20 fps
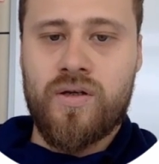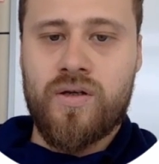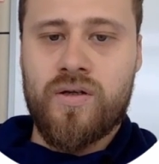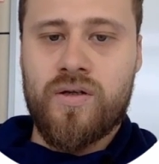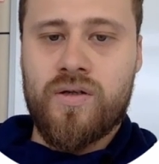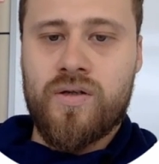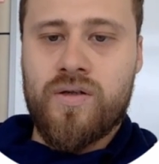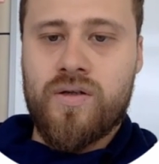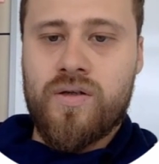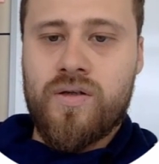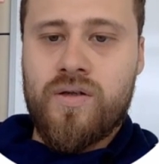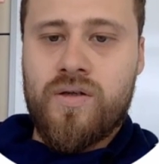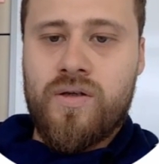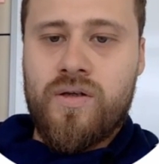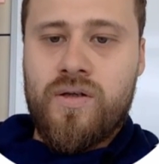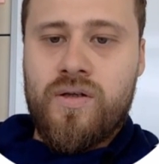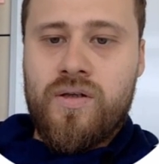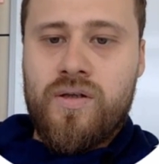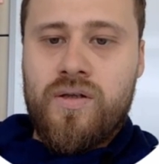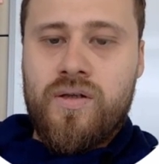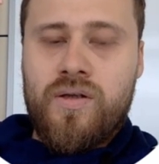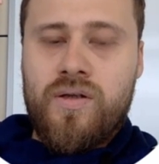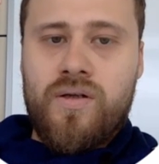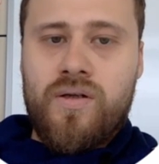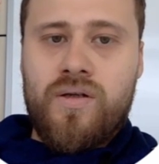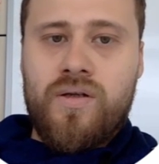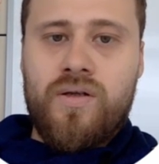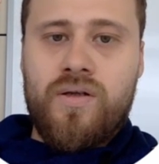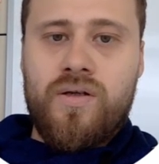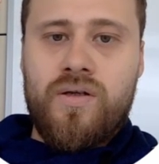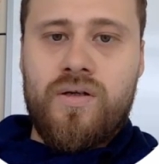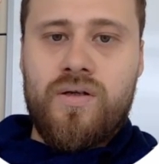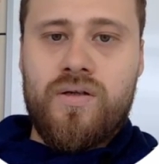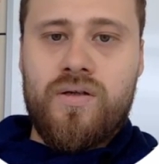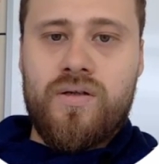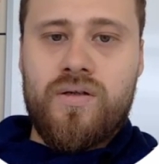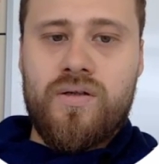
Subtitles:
Nothing is said.